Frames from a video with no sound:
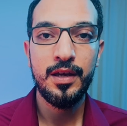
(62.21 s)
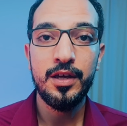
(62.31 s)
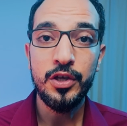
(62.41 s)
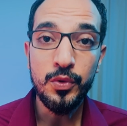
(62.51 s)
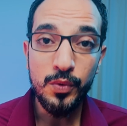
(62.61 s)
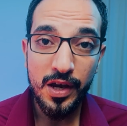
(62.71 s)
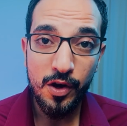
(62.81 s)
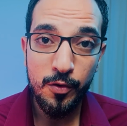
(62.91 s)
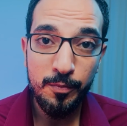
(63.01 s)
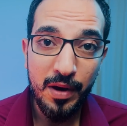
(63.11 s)
You can
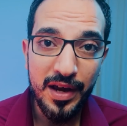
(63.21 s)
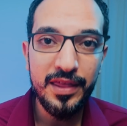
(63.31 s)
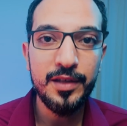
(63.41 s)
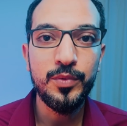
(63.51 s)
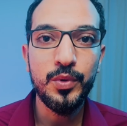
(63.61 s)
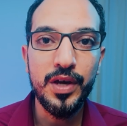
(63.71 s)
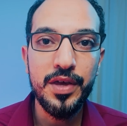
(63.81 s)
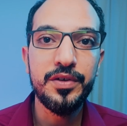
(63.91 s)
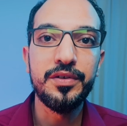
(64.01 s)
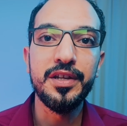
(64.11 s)
combine them
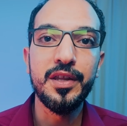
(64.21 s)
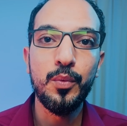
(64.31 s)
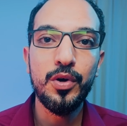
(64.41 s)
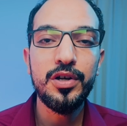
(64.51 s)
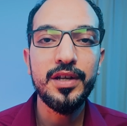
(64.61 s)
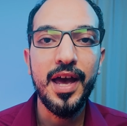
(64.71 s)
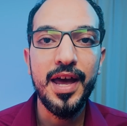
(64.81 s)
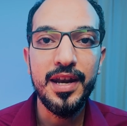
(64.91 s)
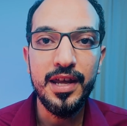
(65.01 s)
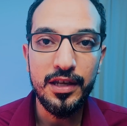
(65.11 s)
together in the word
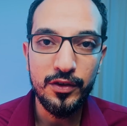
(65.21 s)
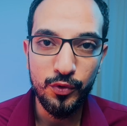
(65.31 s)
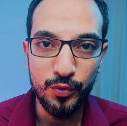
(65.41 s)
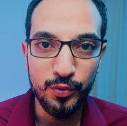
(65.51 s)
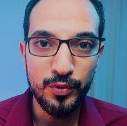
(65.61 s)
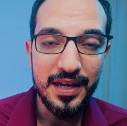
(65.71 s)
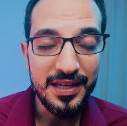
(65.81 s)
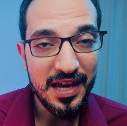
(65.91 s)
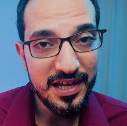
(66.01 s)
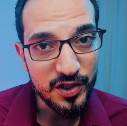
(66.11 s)
anaytu. It
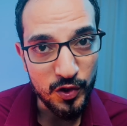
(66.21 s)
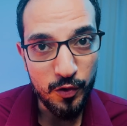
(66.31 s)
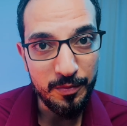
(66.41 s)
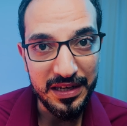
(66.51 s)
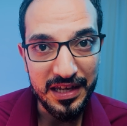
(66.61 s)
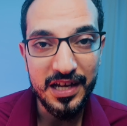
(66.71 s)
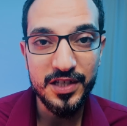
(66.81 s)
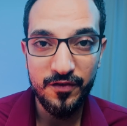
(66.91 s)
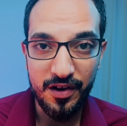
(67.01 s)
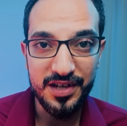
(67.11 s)
has no meaning as
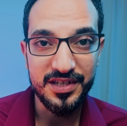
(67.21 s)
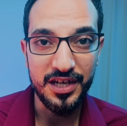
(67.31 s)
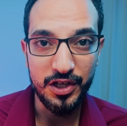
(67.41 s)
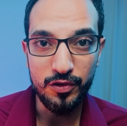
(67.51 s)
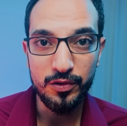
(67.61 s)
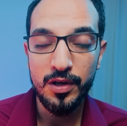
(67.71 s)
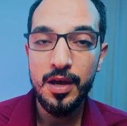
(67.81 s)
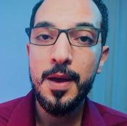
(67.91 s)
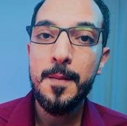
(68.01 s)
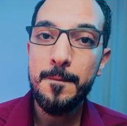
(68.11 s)
far as I know,
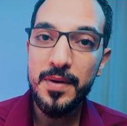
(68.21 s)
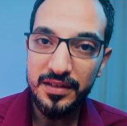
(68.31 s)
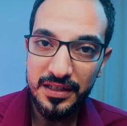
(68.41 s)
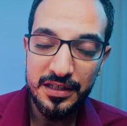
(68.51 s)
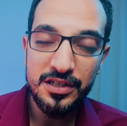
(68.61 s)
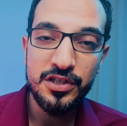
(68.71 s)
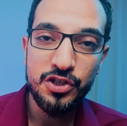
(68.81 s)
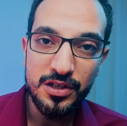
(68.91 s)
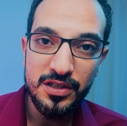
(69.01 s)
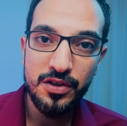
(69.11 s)
but it is
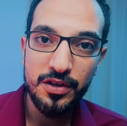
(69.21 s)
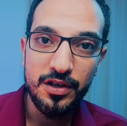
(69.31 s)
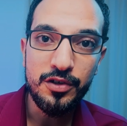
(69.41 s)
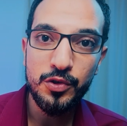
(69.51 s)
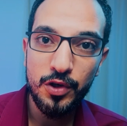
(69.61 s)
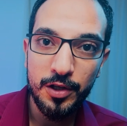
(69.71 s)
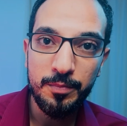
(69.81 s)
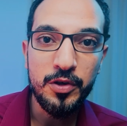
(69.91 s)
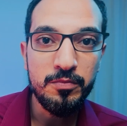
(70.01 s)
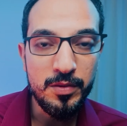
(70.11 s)
just there to help
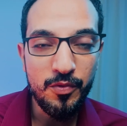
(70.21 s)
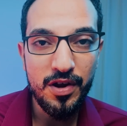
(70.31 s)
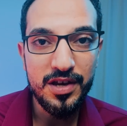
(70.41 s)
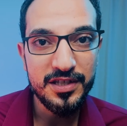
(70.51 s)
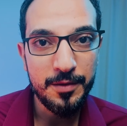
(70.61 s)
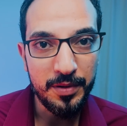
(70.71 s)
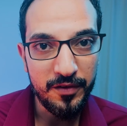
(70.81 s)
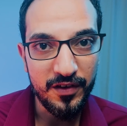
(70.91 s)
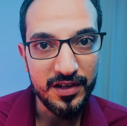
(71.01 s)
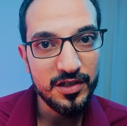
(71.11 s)
you memorize the
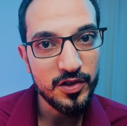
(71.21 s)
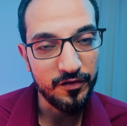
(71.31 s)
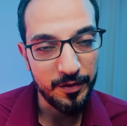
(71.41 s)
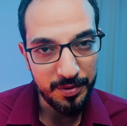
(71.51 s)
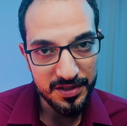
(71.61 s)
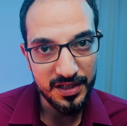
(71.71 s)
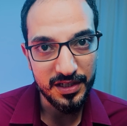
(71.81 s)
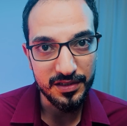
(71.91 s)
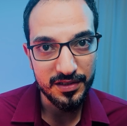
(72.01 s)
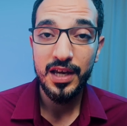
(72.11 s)
prefixes of the present tense.